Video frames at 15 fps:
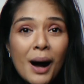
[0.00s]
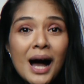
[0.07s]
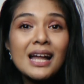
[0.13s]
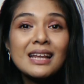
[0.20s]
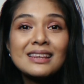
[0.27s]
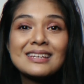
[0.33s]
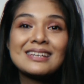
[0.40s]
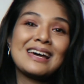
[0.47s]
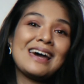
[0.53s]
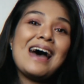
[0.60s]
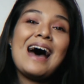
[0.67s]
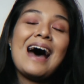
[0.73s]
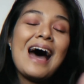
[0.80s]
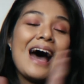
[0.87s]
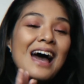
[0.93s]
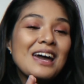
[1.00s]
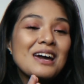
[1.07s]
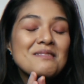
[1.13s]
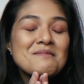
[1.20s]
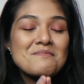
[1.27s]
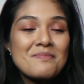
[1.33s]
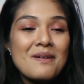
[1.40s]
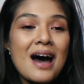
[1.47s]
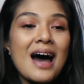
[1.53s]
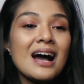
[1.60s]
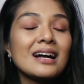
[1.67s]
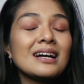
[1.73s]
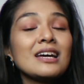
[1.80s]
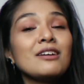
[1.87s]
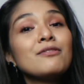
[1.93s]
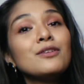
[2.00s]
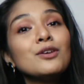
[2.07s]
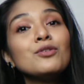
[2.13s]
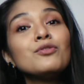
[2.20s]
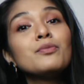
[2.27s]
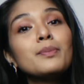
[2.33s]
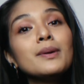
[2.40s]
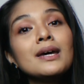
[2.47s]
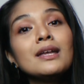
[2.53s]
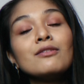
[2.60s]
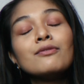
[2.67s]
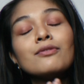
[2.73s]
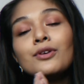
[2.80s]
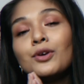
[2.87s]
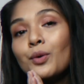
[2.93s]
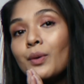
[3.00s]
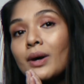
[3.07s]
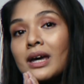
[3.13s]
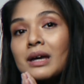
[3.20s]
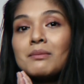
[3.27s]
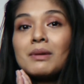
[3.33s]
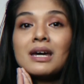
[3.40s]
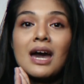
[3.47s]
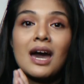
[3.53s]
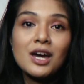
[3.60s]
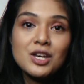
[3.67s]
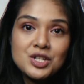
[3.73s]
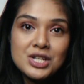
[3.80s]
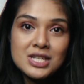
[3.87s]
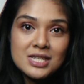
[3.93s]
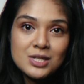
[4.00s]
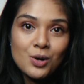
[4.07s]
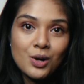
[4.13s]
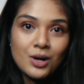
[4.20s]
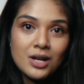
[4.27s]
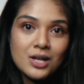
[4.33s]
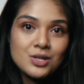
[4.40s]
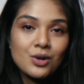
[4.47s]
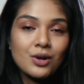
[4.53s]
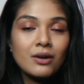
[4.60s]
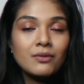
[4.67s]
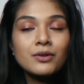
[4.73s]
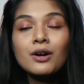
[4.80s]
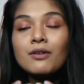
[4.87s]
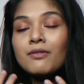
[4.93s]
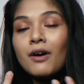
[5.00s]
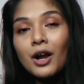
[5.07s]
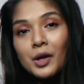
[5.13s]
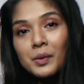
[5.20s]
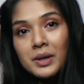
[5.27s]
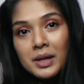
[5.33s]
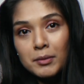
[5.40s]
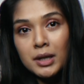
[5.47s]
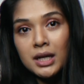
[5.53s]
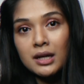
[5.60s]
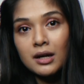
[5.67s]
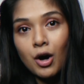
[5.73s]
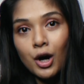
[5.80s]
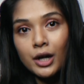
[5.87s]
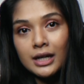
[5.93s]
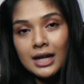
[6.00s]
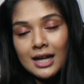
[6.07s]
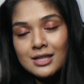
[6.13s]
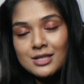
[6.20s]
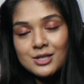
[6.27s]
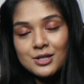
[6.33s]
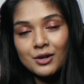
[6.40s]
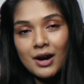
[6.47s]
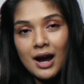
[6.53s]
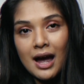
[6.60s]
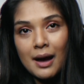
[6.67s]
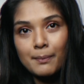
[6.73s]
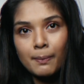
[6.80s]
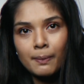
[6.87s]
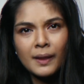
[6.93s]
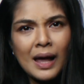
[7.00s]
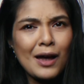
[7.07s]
But I am back. If you've been viewing my IG stories or if you're following me on Instagram,